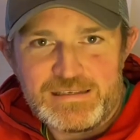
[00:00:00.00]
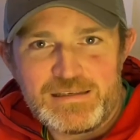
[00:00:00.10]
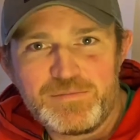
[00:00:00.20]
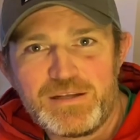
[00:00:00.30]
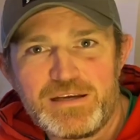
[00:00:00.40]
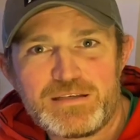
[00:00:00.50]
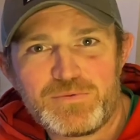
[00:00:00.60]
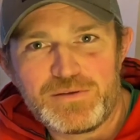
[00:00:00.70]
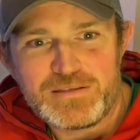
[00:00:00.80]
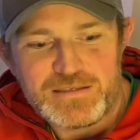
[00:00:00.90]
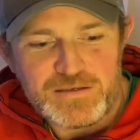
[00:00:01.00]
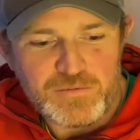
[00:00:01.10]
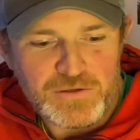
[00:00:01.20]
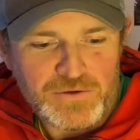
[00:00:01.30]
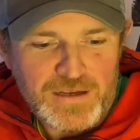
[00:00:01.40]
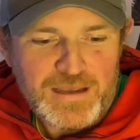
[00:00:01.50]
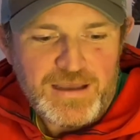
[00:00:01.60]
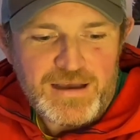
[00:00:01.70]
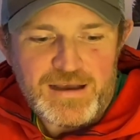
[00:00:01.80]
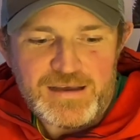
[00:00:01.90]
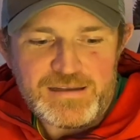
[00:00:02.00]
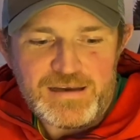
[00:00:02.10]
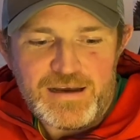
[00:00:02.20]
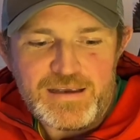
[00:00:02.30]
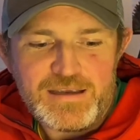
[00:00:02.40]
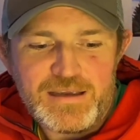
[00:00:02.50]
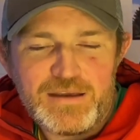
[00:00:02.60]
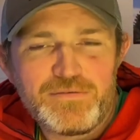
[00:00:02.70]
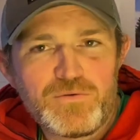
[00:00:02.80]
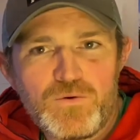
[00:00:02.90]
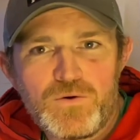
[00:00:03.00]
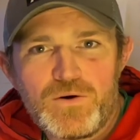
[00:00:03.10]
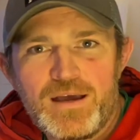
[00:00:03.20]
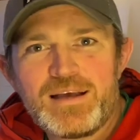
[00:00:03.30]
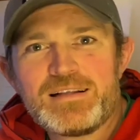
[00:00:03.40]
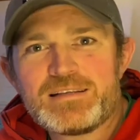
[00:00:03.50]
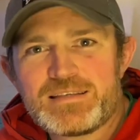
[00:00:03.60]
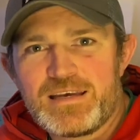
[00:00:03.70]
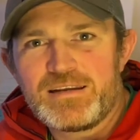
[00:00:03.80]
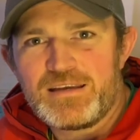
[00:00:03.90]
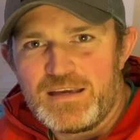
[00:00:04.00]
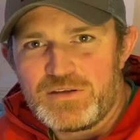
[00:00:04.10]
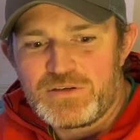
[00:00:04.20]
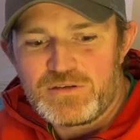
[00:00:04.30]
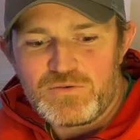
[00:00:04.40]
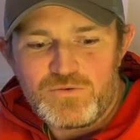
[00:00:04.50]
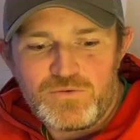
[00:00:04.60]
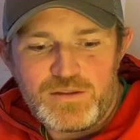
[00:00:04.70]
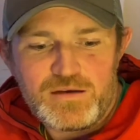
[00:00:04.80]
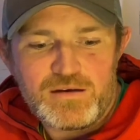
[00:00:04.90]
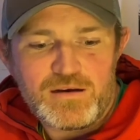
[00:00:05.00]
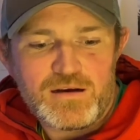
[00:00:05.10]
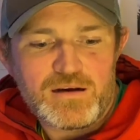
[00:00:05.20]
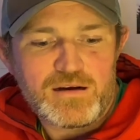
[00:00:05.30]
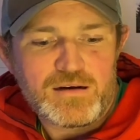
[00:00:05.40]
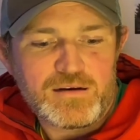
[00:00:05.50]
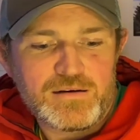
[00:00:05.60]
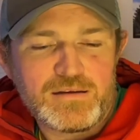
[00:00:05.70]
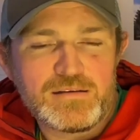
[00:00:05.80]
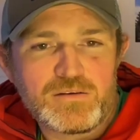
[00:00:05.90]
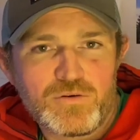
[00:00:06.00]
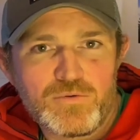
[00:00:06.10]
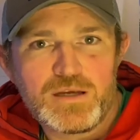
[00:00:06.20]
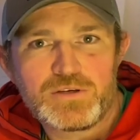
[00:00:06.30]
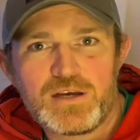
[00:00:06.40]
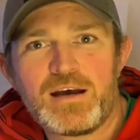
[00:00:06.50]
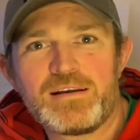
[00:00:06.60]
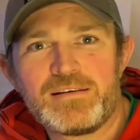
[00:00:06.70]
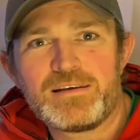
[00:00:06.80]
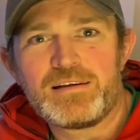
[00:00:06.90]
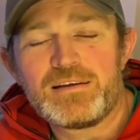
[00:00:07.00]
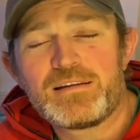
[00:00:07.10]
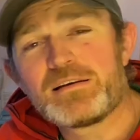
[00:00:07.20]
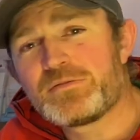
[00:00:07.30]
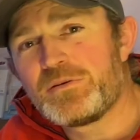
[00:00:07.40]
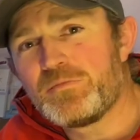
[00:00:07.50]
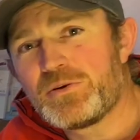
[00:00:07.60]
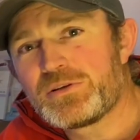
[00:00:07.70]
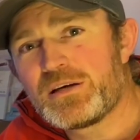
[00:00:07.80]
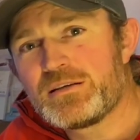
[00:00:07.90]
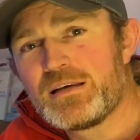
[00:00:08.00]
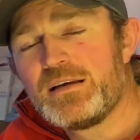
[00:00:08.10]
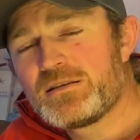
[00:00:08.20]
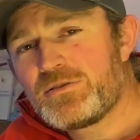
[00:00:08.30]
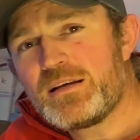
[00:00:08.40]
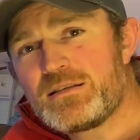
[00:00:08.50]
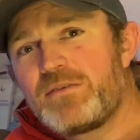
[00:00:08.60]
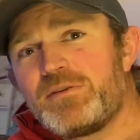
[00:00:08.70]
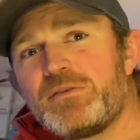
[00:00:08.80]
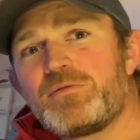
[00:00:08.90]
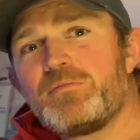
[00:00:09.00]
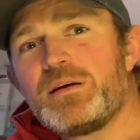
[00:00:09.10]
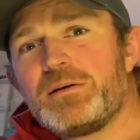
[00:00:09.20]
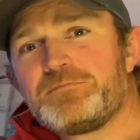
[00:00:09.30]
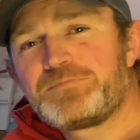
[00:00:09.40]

That'd be a nice one in CW. And IK4LZH. So they are in Croatia and in Italy. Thanks very much, guys. So that's everything from me.